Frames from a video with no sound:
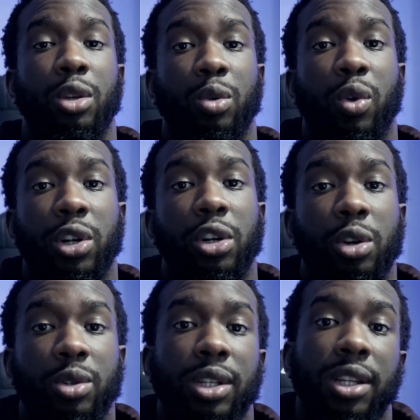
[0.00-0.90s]
when you're
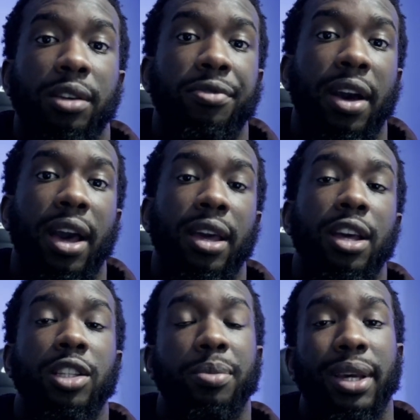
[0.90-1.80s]
using DeFi,
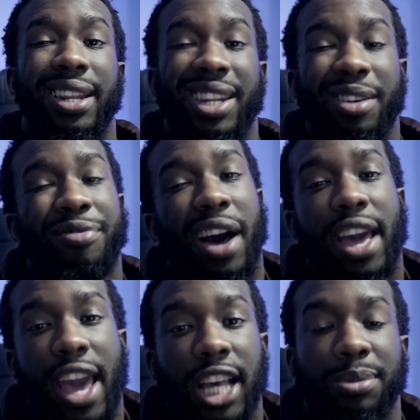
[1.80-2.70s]
to be a DeFi
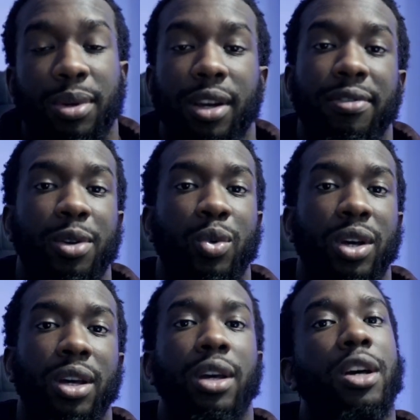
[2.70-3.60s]
expert, if you
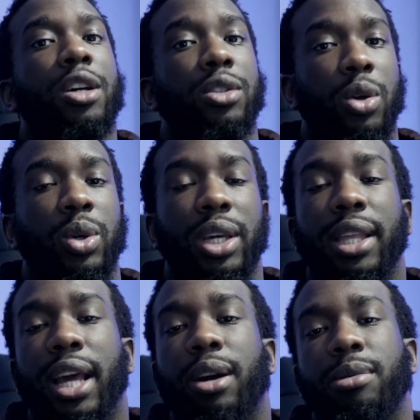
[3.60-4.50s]
will, so you can get
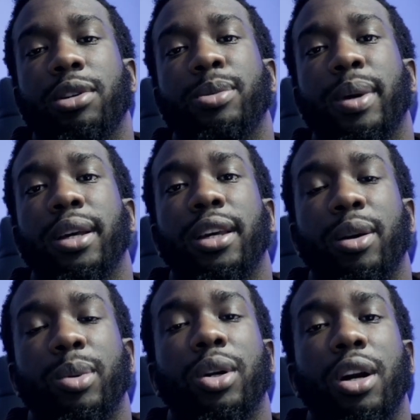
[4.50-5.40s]
that
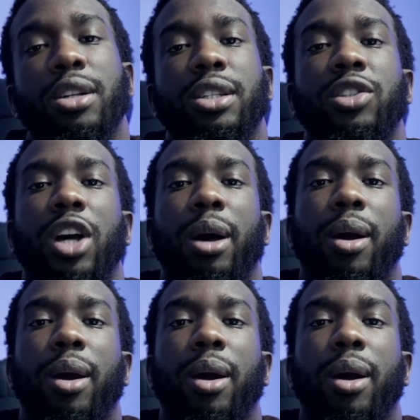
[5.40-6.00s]
cryptocurrency job.